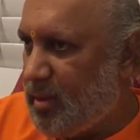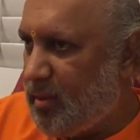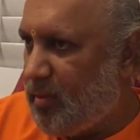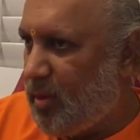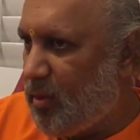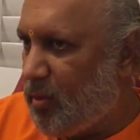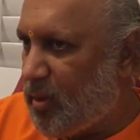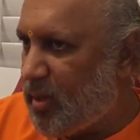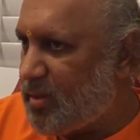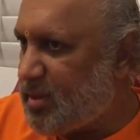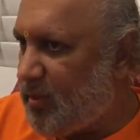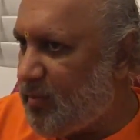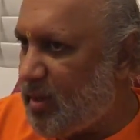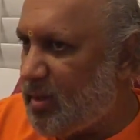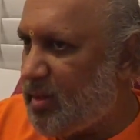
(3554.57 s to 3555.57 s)
He will notice
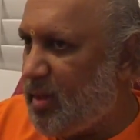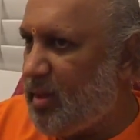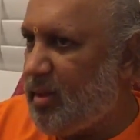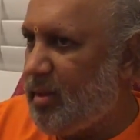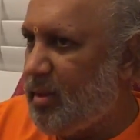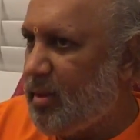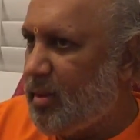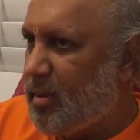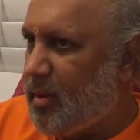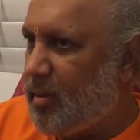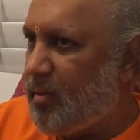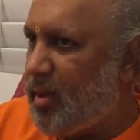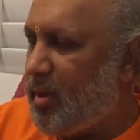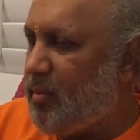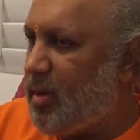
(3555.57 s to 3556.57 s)
everything,
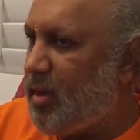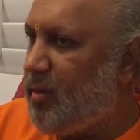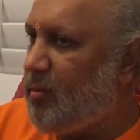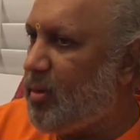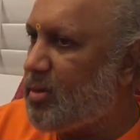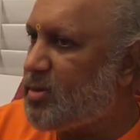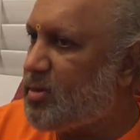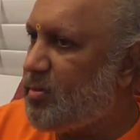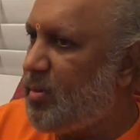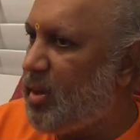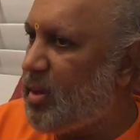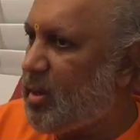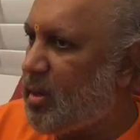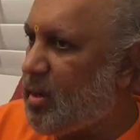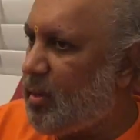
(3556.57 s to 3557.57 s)
and whenever he wants to
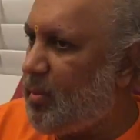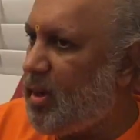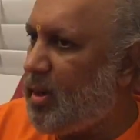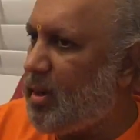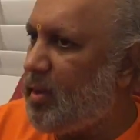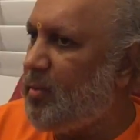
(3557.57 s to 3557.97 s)
make a comment,